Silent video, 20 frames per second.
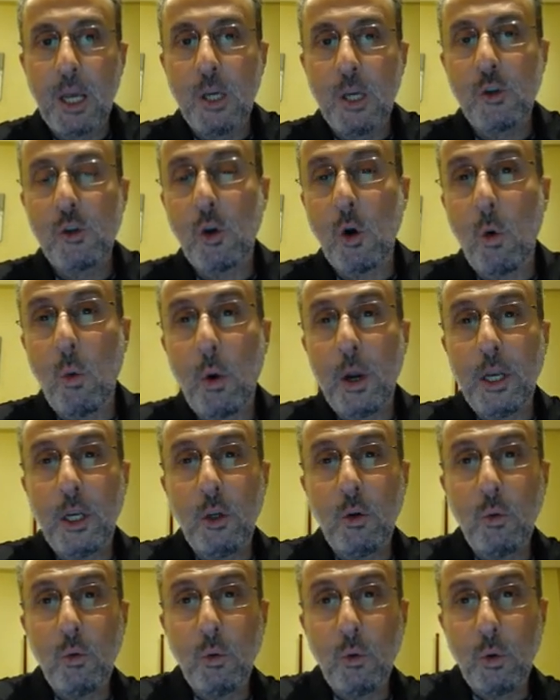So when
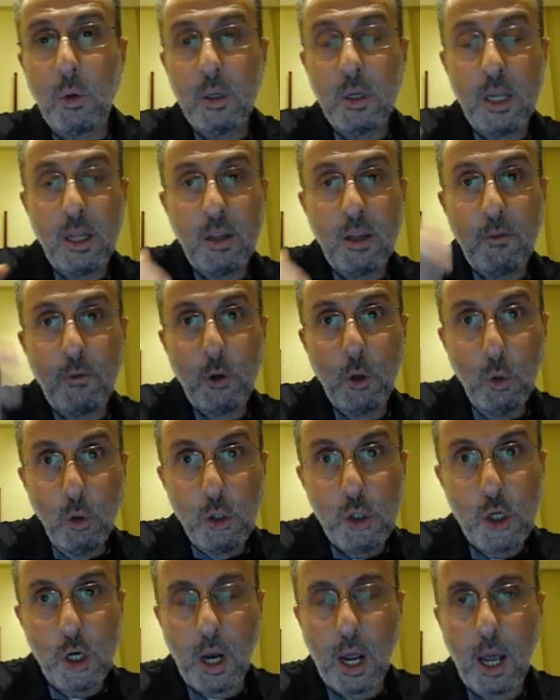you, in the
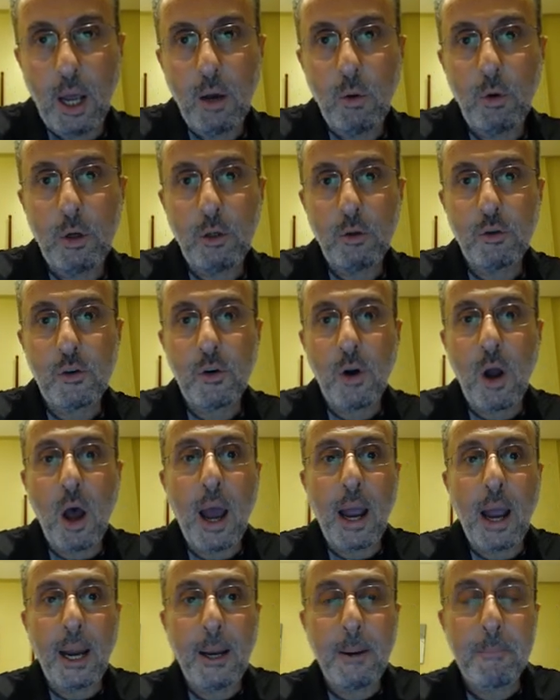future, when you
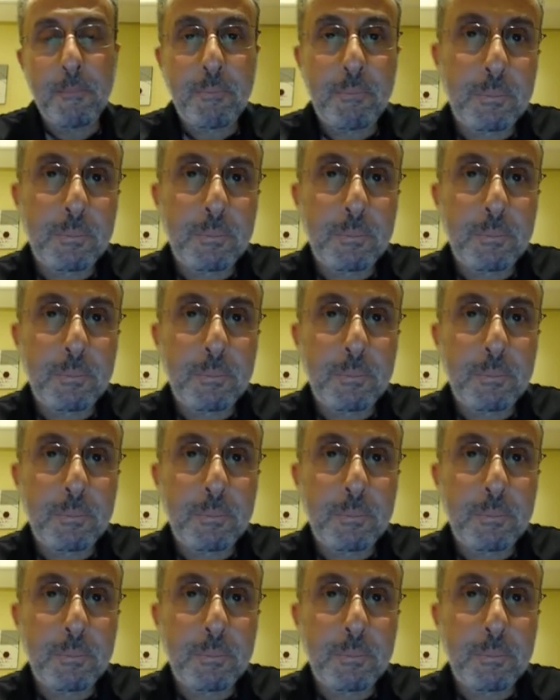try